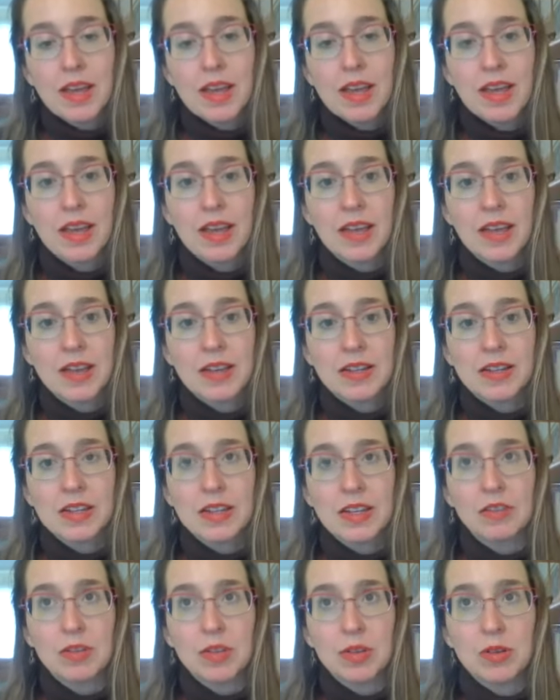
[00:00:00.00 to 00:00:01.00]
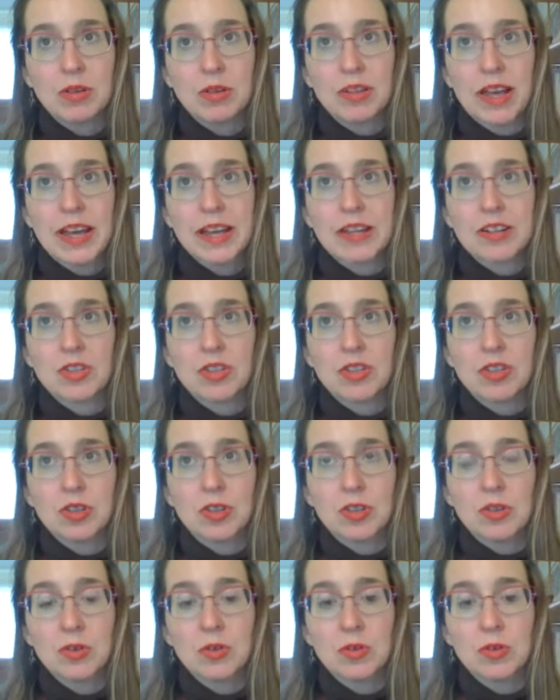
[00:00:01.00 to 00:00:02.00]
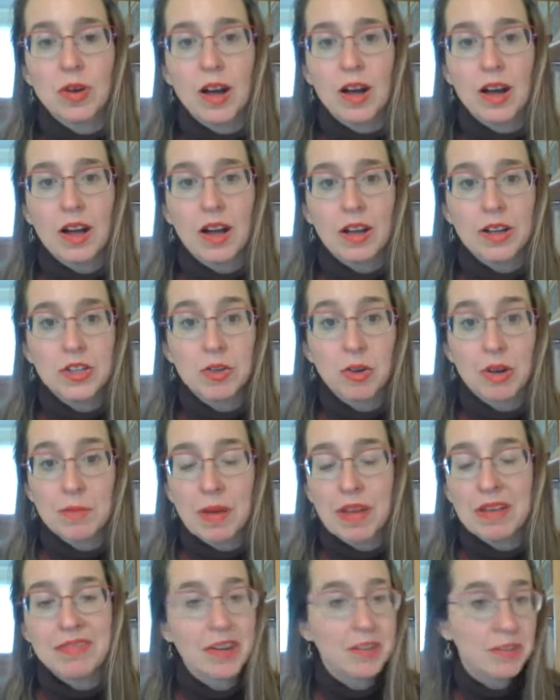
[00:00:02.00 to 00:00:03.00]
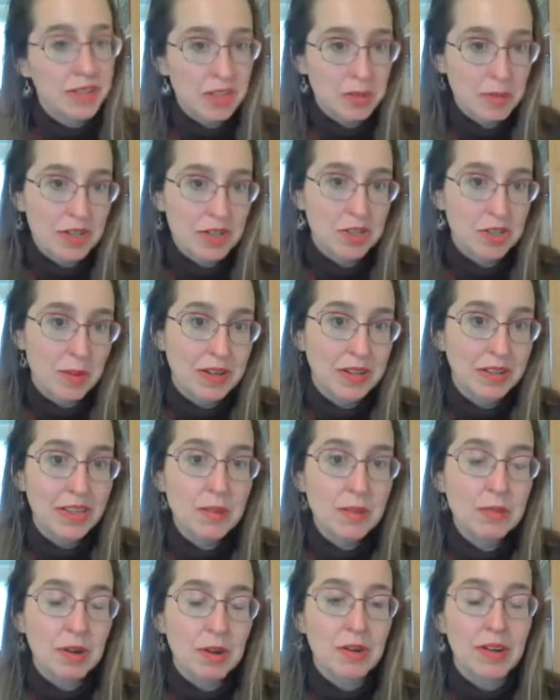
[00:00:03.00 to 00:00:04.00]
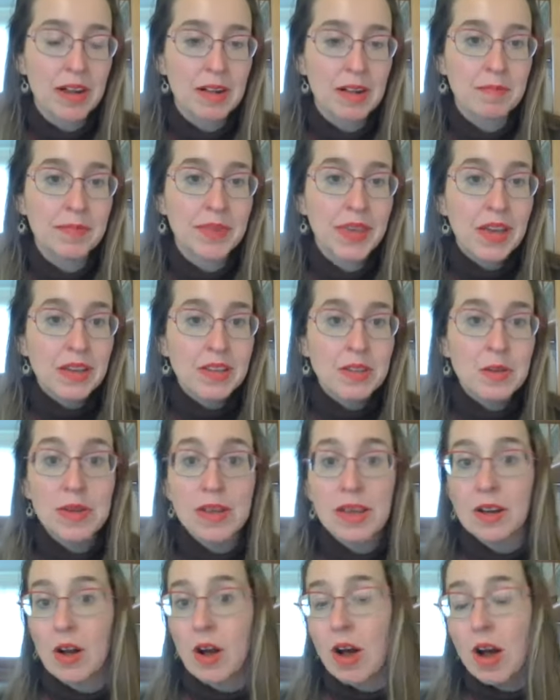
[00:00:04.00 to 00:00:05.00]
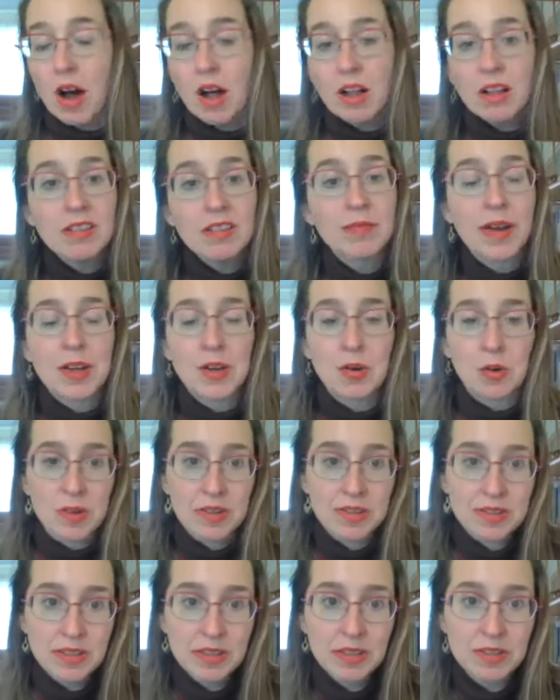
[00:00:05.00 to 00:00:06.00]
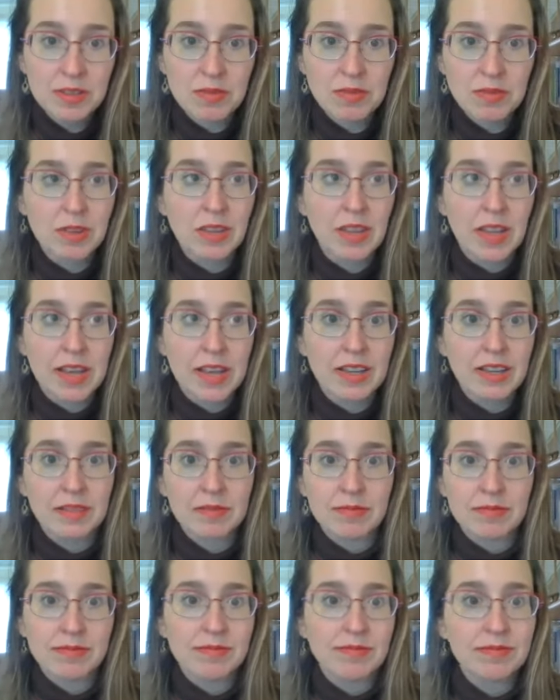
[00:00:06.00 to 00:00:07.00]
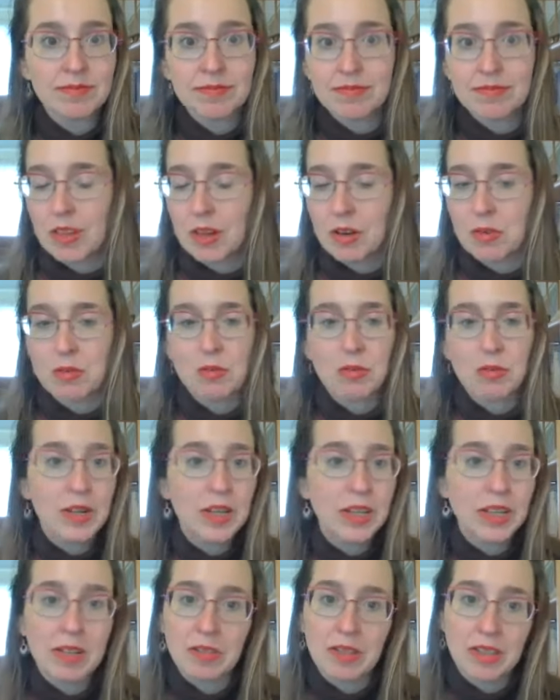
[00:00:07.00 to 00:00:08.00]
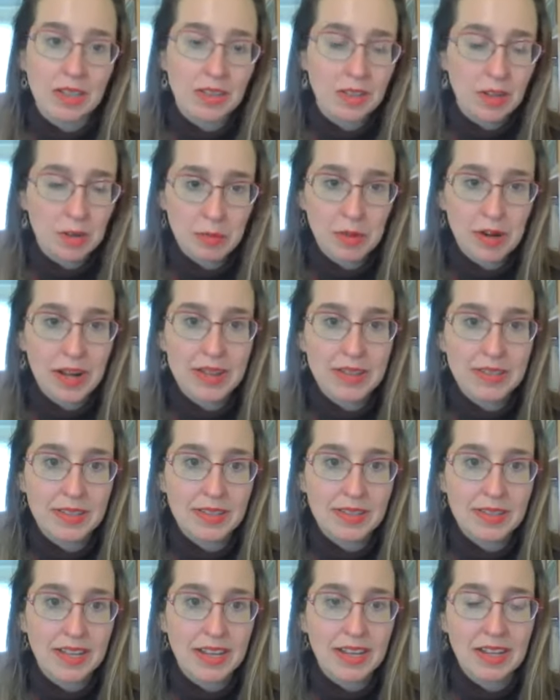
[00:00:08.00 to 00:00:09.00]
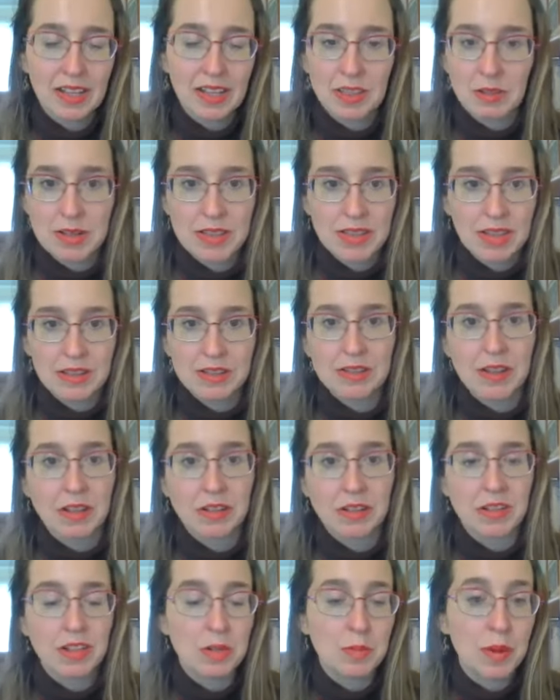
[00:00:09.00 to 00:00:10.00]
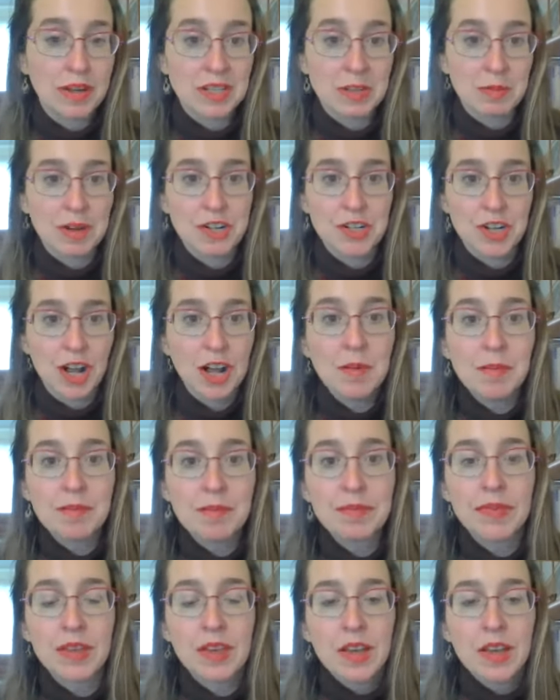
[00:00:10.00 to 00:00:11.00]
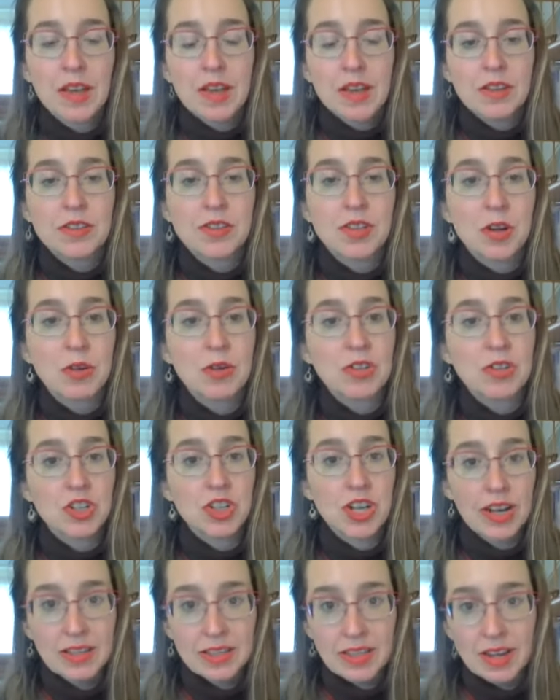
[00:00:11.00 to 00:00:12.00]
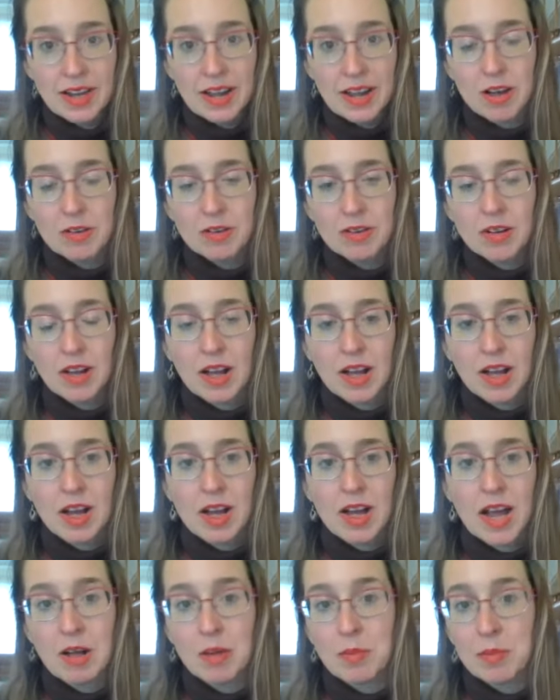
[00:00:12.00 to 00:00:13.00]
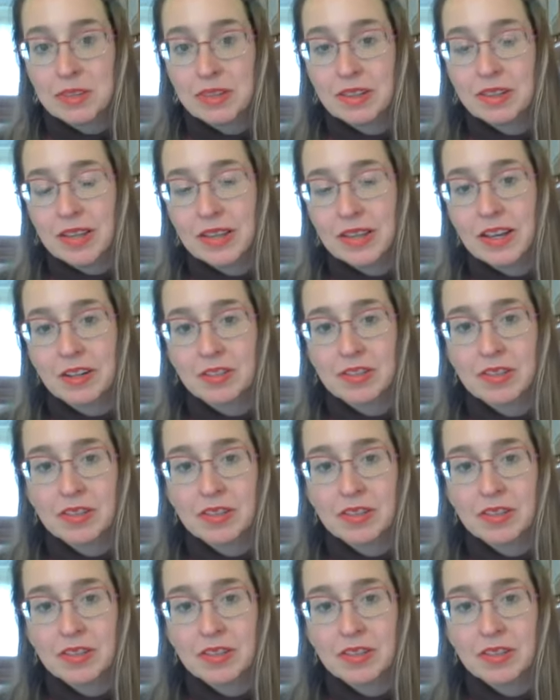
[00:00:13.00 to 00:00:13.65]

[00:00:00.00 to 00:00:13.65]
And if you'd like to join my Fundraising Mastermind Elite program, you can get all of my courses for like a really, really low price. It's like getting a $3,000 coupon to my shop. So check that out. I'll put the link under